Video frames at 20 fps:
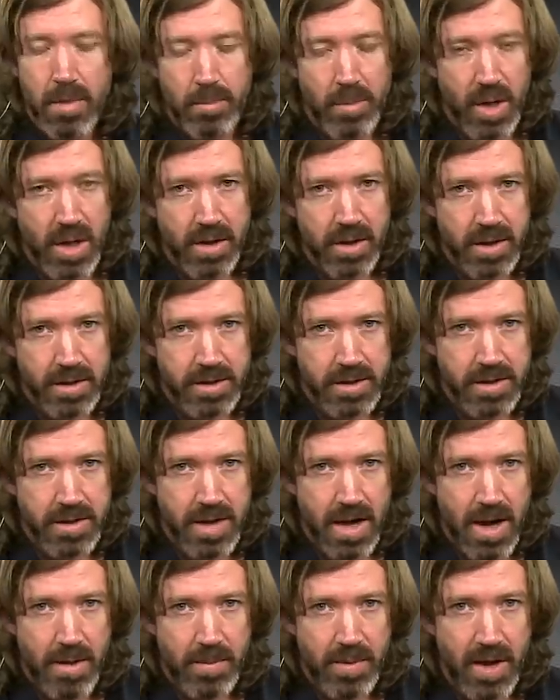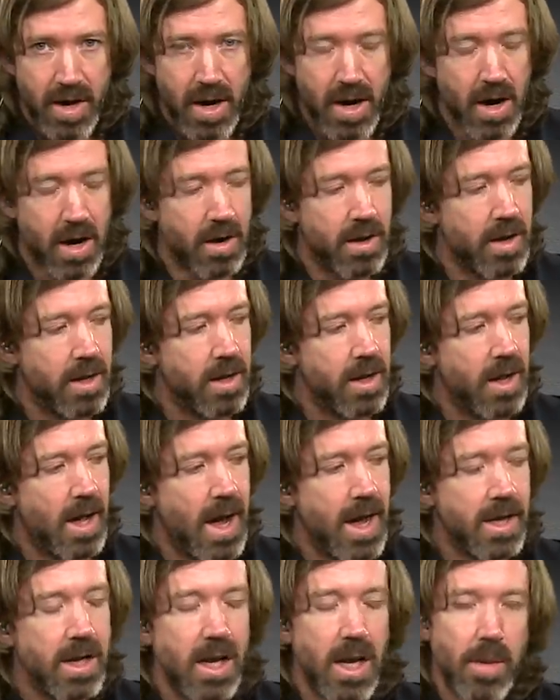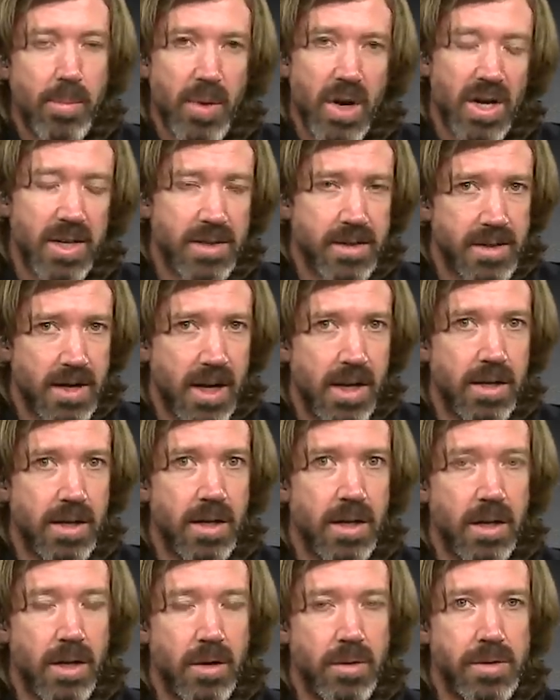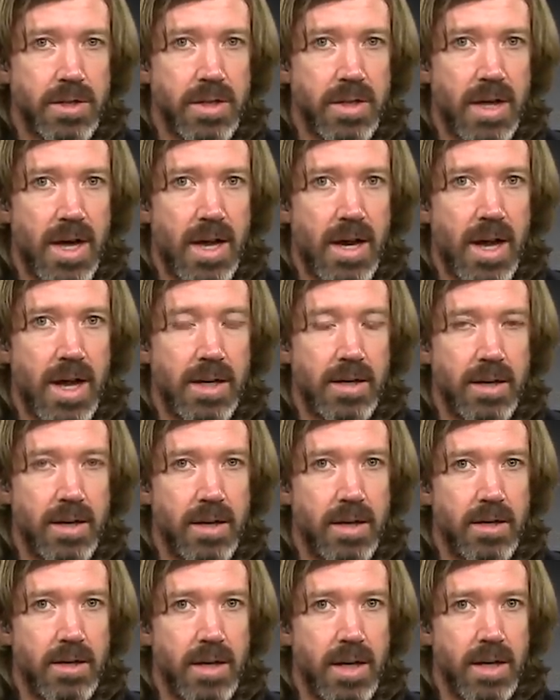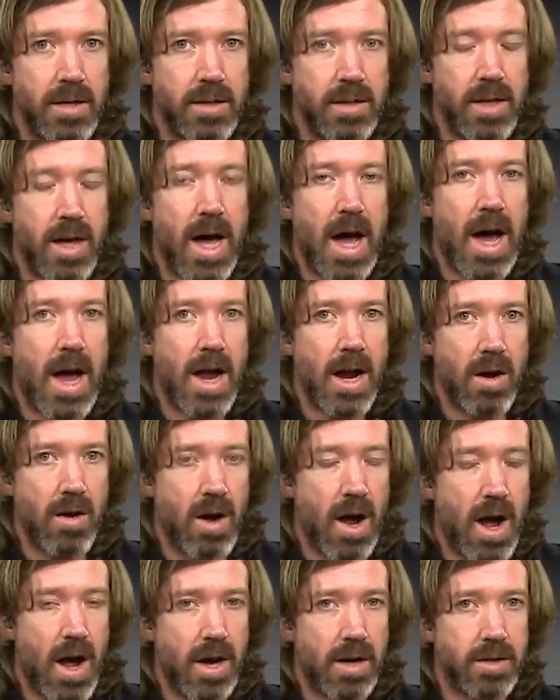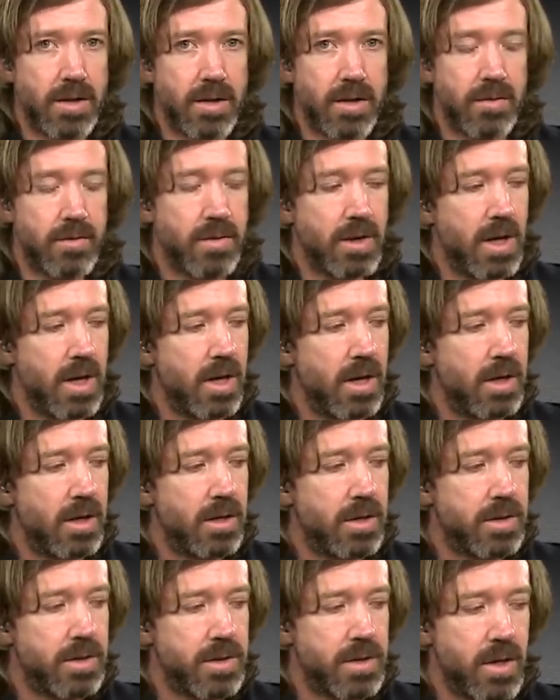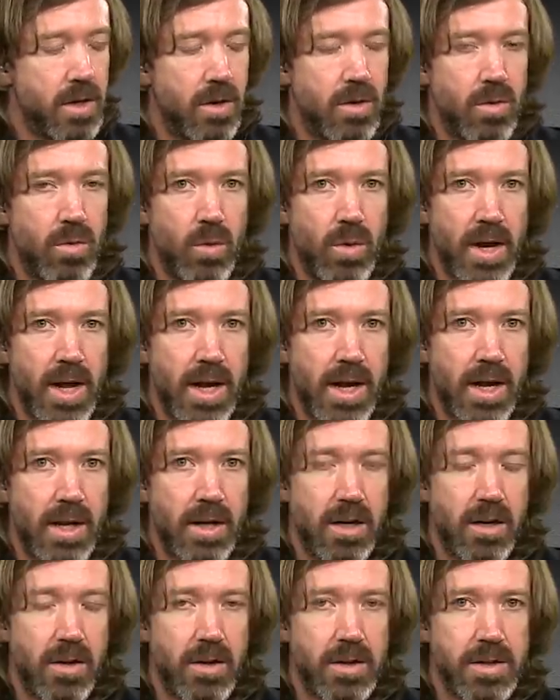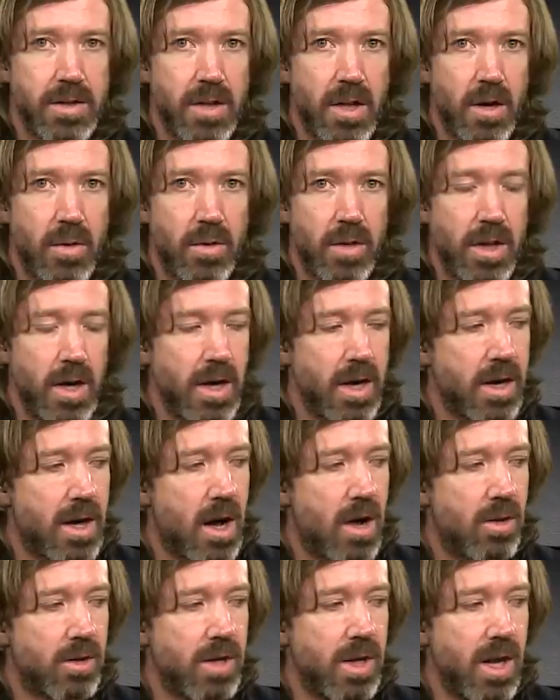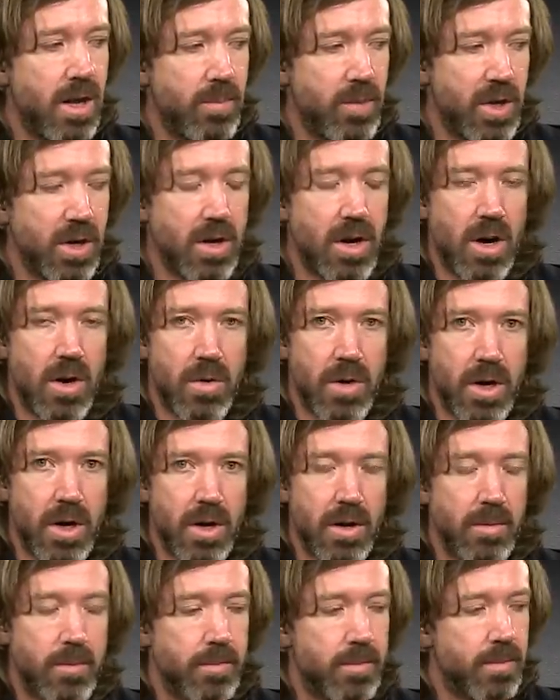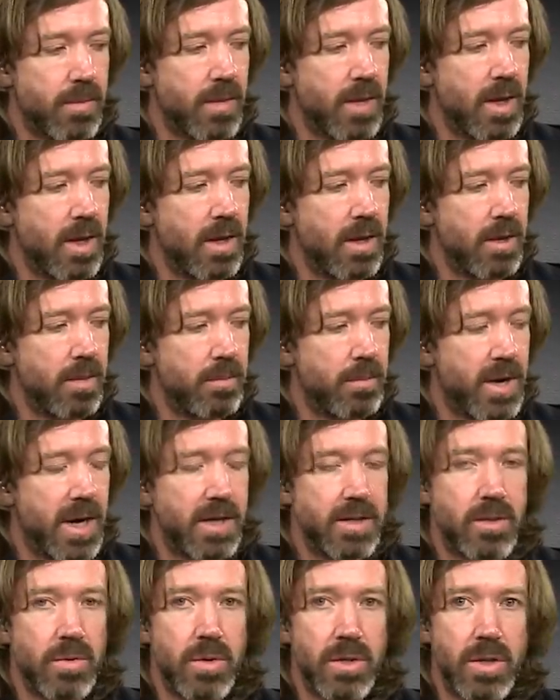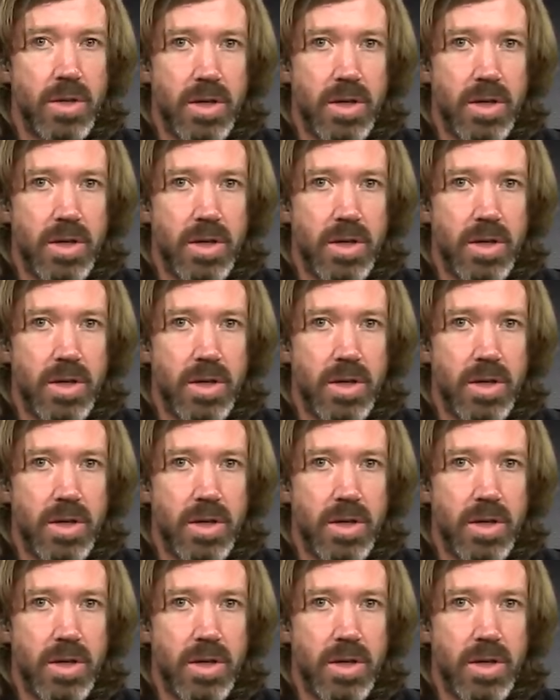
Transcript: But it doesn't stop there. I keep ascending using that idea to get to the higher octave. So when I get into this low lick, I'll keep it going by doing